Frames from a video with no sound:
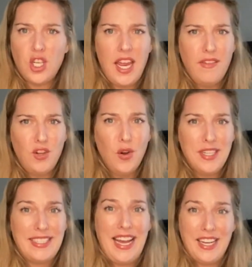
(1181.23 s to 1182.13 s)
I have
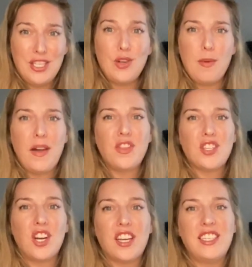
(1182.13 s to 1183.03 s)
noticed that too about
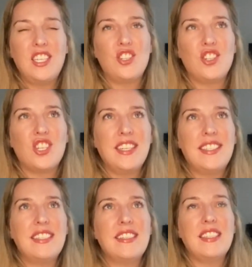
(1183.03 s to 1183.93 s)
the Target t-shirt
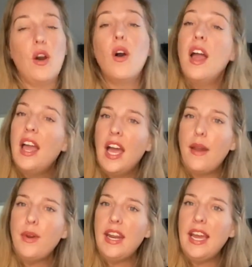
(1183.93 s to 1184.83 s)
dresses. So
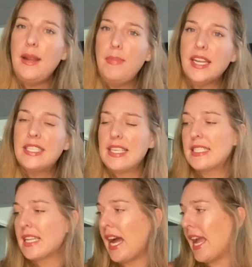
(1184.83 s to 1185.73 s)
I went ahead and picked
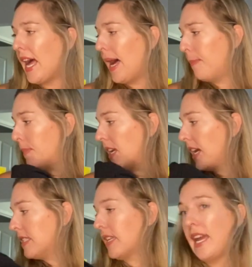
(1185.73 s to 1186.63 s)
this guy up
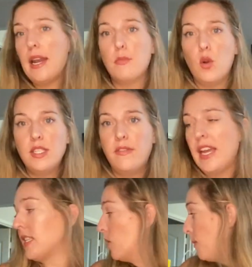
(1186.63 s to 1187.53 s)
because again, I'm going to Vegas